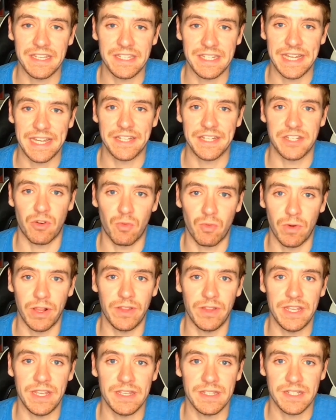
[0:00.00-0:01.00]
he stands a
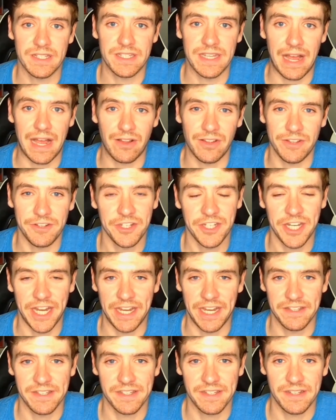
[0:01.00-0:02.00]
really solid
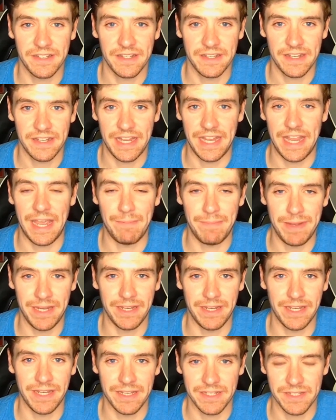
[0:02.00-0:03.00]
chance at
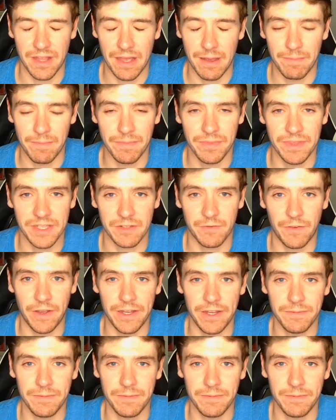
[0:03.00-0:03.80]
beating Islam this